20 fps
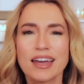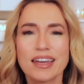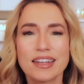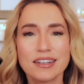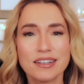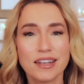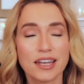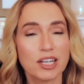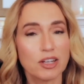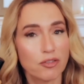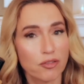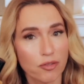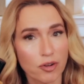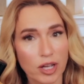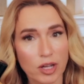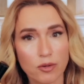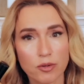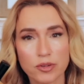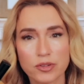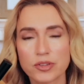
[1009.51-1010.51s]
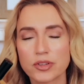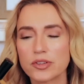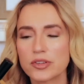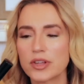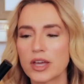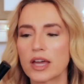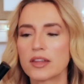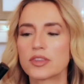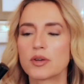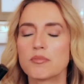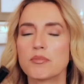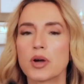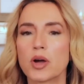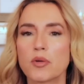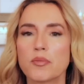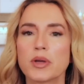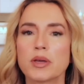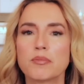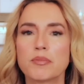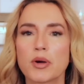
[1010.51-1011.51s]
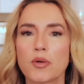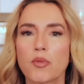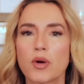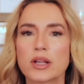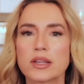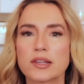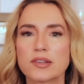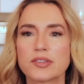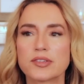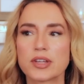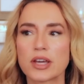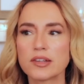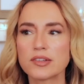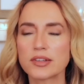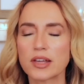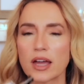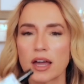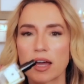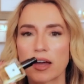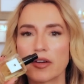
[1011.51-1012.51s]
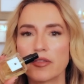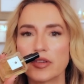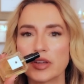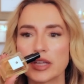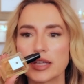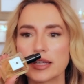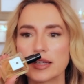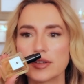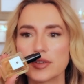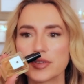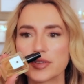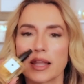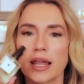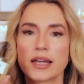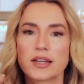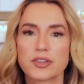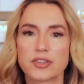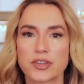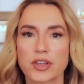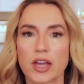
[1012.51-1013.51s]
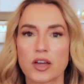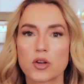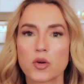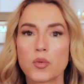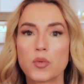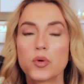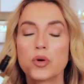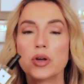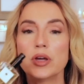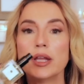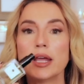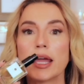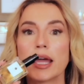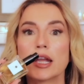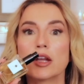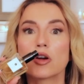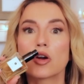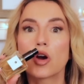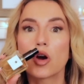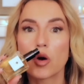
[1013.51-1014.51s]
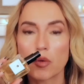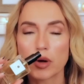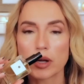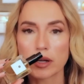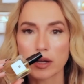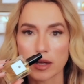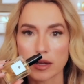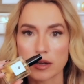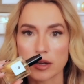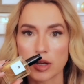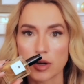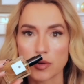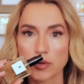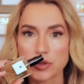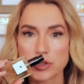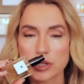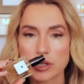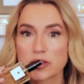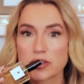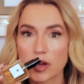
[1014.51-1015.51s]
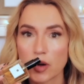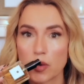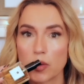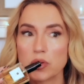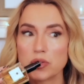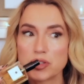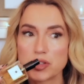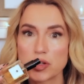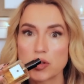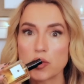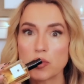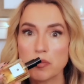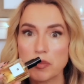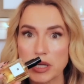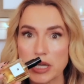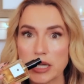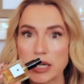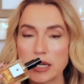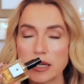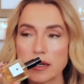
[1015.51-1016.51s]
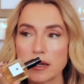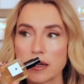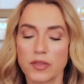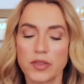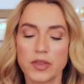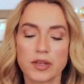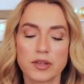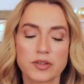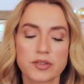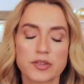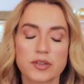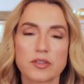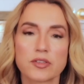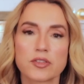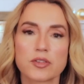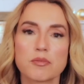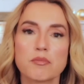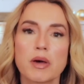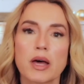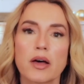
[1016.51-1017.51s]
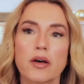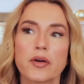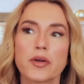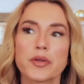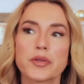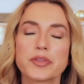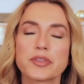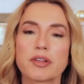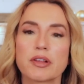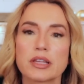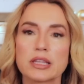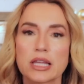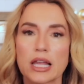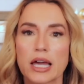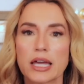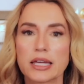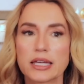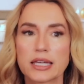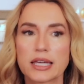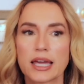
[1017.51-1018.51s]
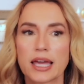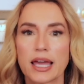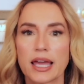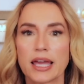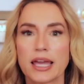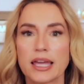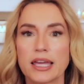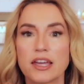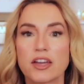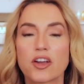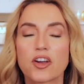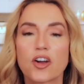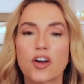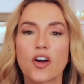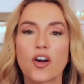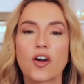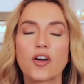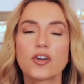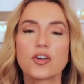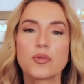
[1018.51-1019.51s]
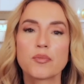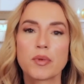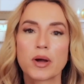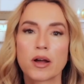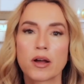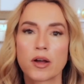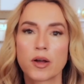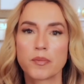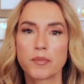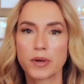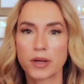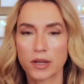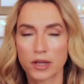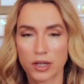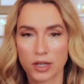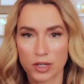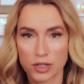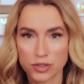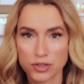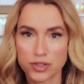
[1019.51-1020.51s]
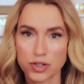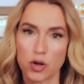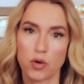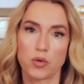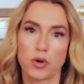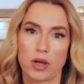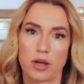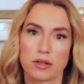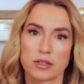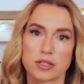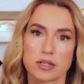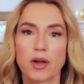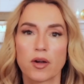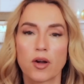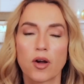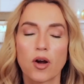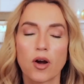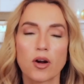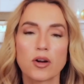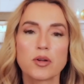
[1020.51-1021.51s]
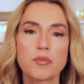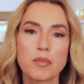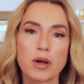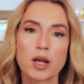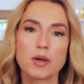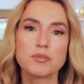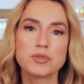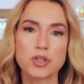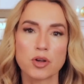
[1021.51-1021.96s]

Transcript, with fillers: nutty fragrances at the moment, but what this does have is like sandalwood and a coconut note. So to me, this smells like a cardamom donut, a cardamom